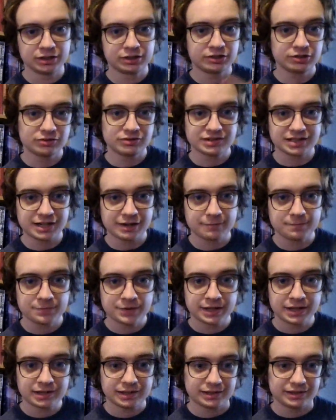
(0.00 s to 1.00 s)
Turns
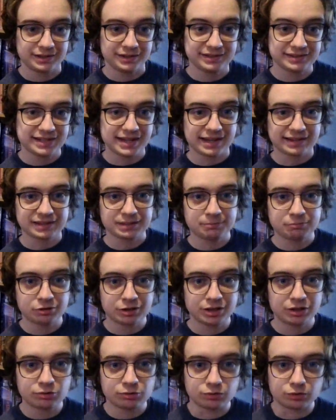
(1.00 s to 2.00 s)
out he's actually
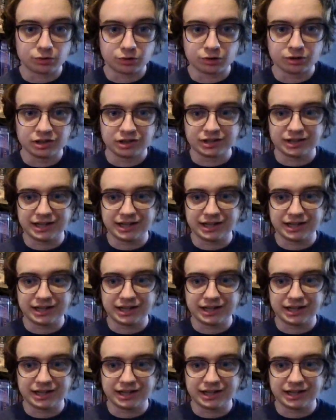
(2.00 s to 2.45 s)
pretty cool.